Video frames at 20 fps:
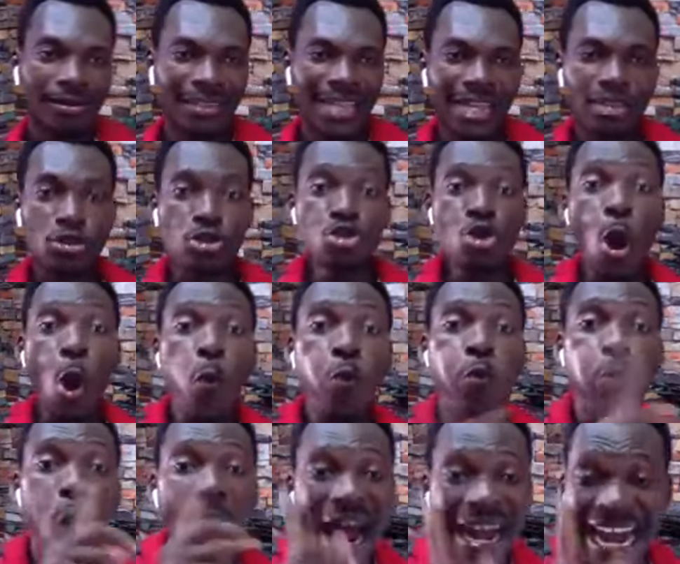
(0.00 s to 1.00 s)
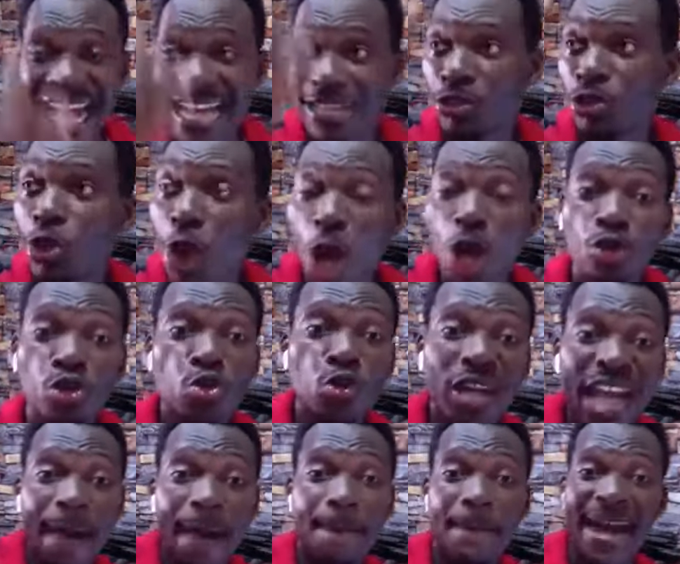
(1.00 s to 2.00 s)
That no one has gone to
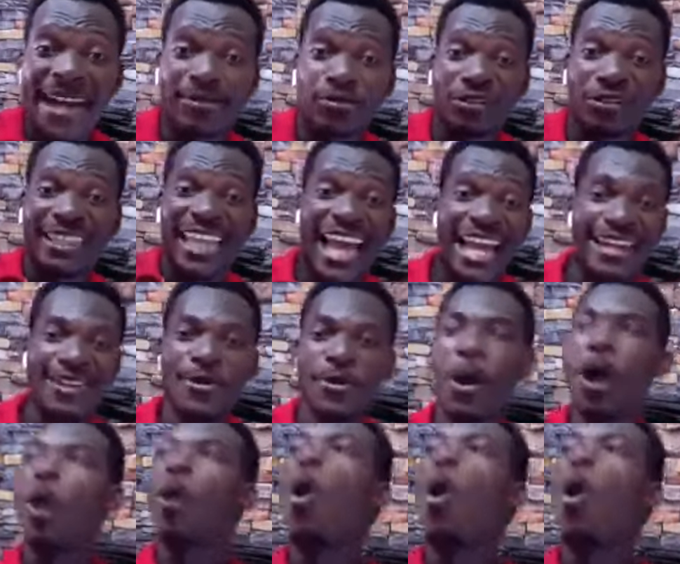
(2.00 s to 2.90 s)
come back to tell you,